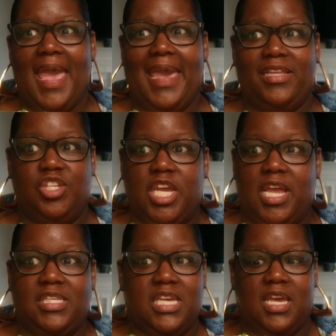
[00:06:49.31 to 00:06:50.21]
and
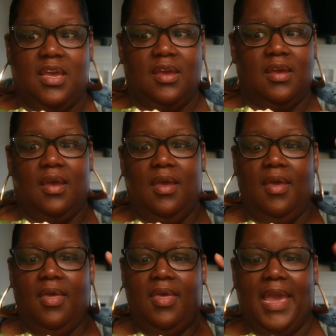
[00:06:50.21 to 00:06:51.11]
chancing
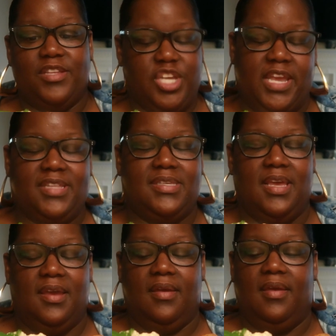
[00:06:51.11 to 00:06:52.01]

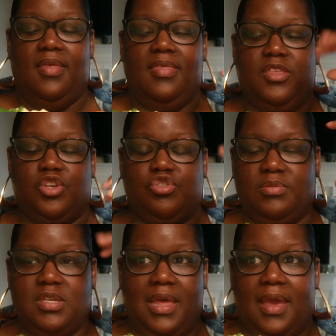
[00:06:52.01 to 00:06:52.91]
the
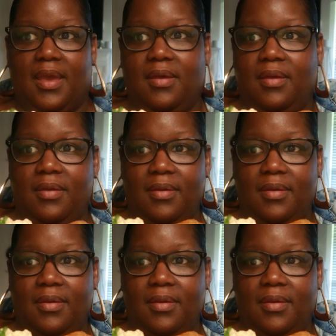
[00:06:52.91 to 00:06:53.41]
shrimp to like